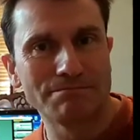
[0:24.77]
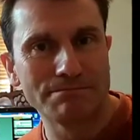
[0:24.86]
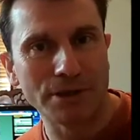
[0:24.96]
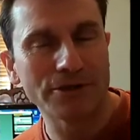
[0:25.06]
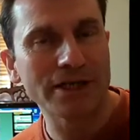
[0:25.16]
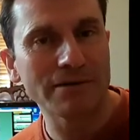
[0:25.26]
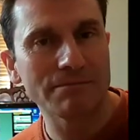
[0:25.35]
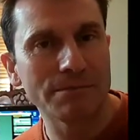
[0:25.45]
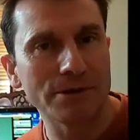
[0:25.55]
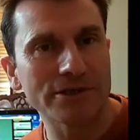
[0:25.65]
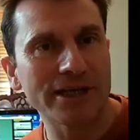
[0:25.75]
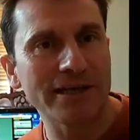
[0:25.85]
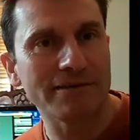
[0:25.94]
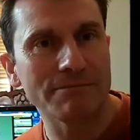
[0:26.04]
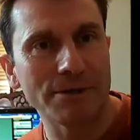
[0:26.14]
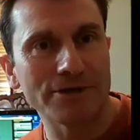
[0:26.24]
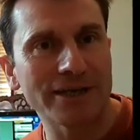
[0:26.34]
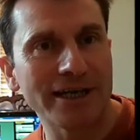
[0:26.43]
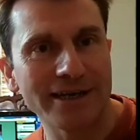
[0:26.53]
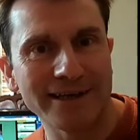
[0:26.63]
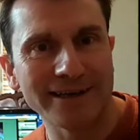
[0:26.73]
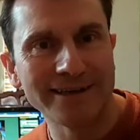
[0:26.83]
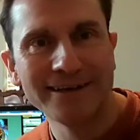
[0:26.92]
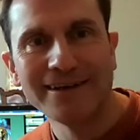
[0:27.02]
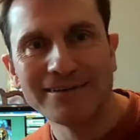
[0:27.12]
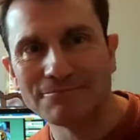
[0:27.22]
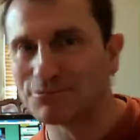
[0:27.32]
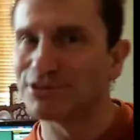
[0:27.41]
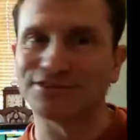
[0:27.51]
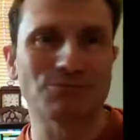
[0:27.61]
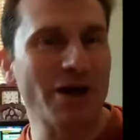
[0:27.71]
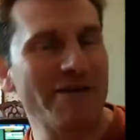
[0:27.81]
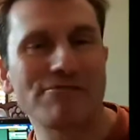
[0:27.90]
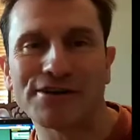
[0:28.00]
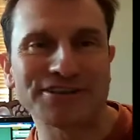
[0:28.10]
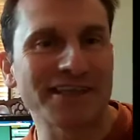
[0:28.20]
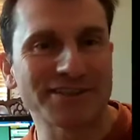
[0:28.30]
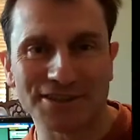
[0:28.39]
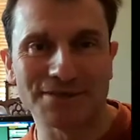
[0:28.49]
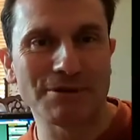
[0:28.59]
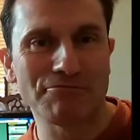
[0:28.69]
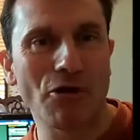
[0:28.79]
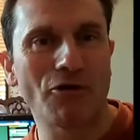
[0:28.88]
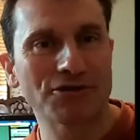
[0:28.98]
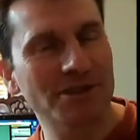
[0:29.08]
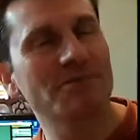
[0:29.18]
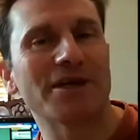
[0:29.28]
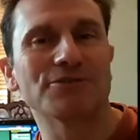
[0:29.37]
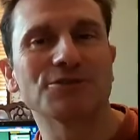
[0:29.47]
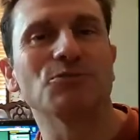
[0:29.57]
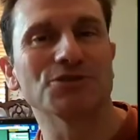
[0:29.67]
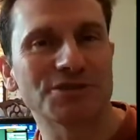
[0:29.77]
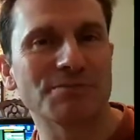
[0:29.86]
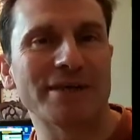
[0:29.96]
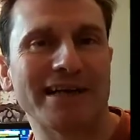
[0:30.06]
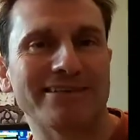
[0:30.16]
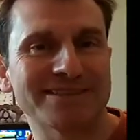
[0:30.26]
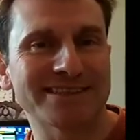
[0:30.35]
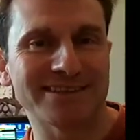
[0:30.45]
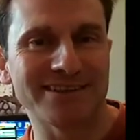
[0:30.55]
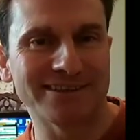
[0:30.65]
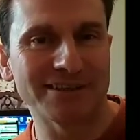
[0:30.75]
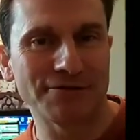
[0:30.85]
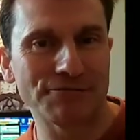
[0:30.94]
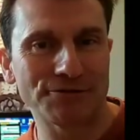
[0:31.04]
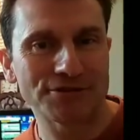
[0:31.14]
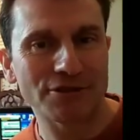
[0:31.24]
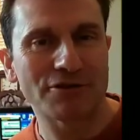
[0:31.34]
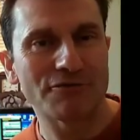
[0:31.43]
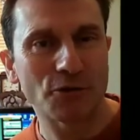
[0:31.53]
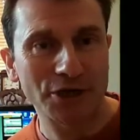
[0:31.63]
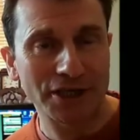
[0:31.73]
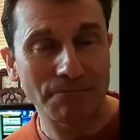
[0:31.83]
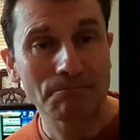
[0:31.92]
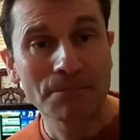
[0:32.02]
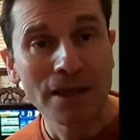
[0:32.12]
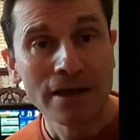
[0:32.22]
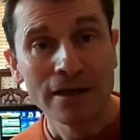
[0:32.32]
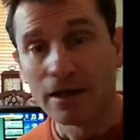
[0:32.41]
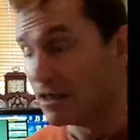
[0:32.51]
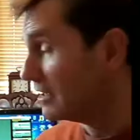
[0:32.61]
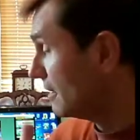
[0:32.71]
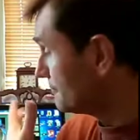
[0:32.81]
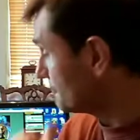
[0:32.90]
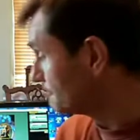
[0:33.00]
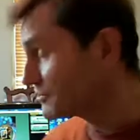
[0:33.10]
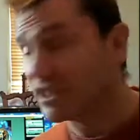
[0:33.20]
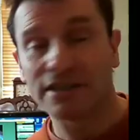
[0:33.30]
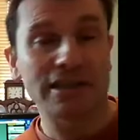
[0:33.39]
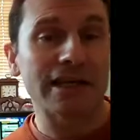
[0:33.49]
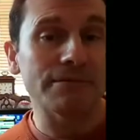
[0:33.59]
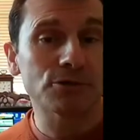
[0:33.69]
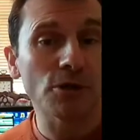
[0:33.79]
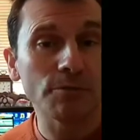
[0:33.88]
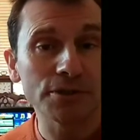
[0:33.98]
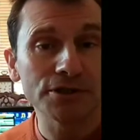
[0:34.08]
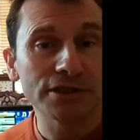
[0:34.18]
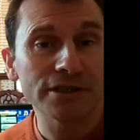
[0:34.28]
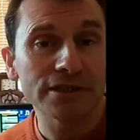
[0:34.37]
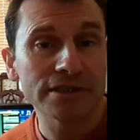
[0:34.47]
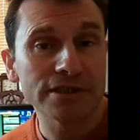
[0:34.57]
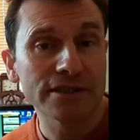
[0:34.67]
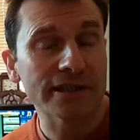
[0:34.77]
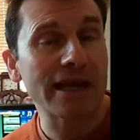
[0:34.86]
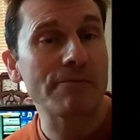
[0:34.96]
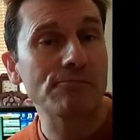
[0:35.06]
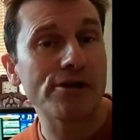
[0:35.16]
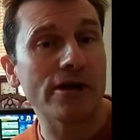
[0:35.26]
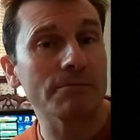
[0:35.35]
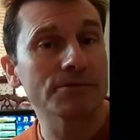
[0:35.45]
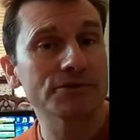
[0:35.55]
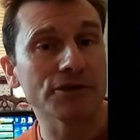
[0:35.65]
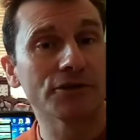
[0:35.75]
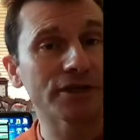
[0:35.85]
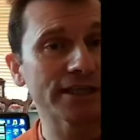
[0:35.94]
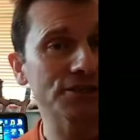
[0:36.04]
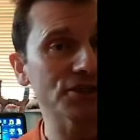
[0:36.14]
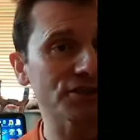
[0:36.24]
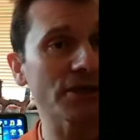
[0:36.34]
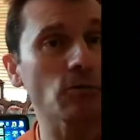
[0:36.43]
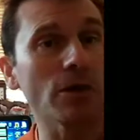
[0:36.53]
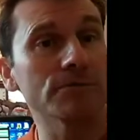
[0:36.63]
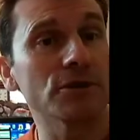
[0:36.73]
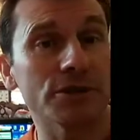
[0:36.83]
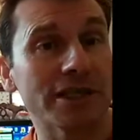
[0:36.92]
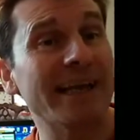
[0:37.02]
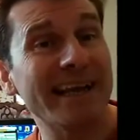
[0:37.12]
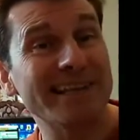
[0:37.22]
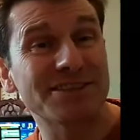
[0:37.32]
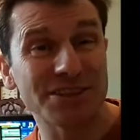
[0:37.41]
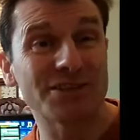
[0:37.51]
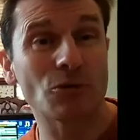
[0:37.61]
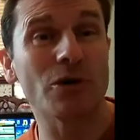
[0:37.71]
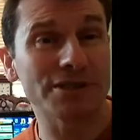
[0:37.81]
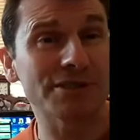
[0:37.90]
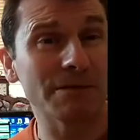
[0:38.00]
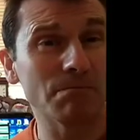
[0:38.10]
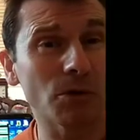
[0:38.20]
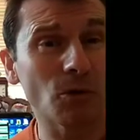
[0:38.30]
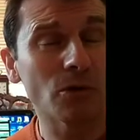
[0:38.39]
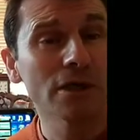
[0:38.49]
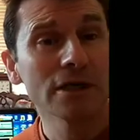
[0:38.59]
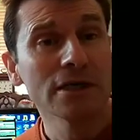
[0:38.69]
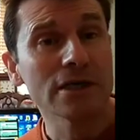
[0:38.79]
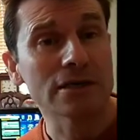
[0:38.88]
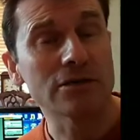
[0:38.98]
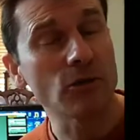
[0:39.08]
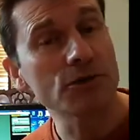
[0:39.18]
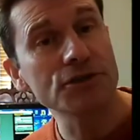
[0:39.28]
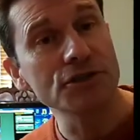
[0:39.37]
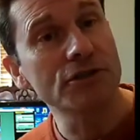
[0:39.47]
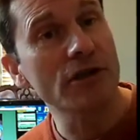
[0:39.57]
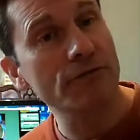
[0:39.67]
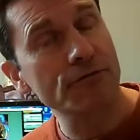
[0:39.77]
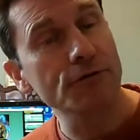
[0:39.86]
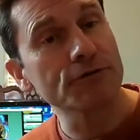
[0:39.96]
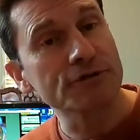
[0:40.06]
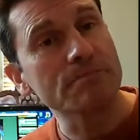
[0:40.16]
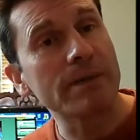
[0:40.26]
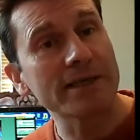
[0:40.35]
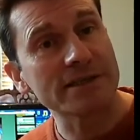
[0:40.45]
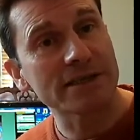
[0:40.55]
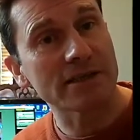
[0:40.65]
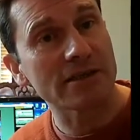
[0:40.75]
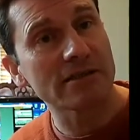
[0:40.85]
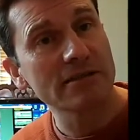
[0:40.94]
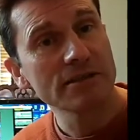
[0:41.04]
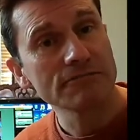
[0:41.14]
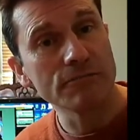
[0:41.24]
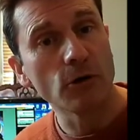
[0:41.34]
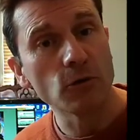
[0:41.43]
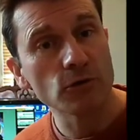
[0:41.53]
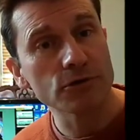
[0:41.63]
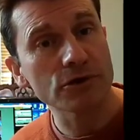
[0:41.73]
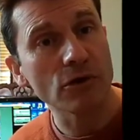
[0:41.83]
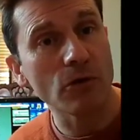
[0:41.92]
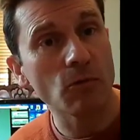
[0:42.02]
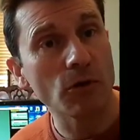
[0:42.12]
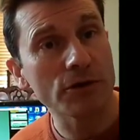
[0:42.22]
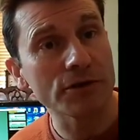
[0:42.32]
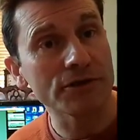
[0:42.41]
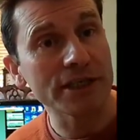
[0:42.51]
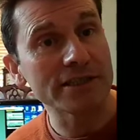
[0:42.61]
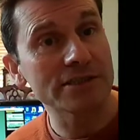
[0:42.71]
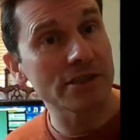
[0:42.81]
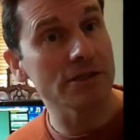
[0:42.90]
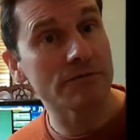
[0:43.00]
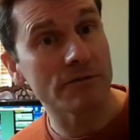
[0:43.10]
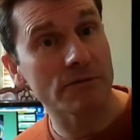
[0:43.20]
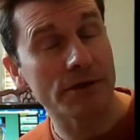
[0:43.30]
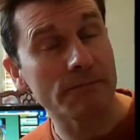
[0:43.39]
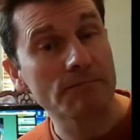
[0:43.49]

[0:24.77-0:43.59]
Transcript: bokeh, because whatever I say is going to be wrong. Somebody else wants to pronounce it slightly different, so I'll avoid it. I've set the laptop and the camera up so you can actually see what I'm doing. It actually is quite simple, as long as you go through some basic rules on what you need to do for it.